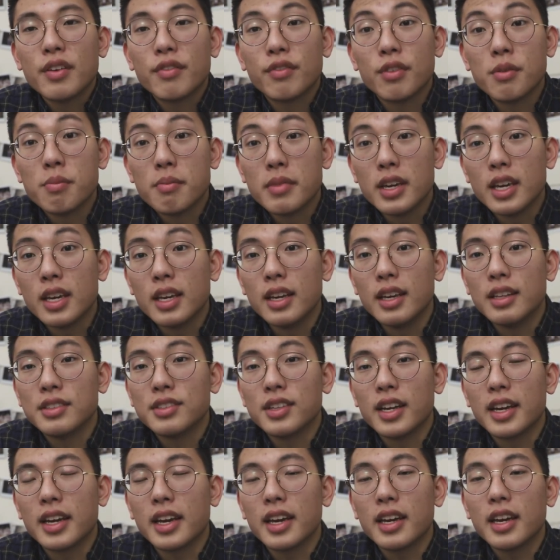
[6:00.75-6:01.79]
For me,
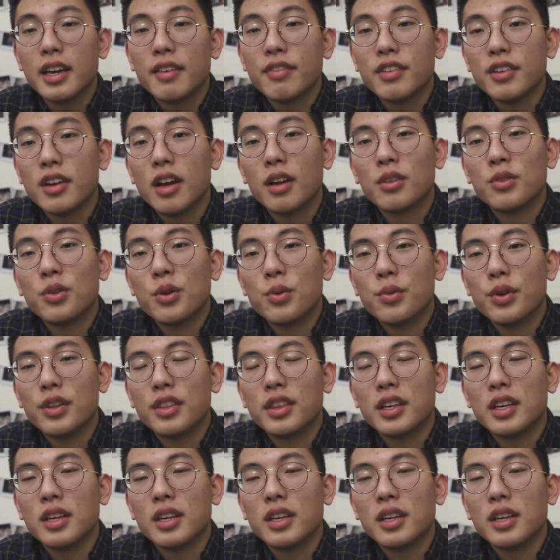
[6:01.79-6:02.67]
it's like, if you're not doing one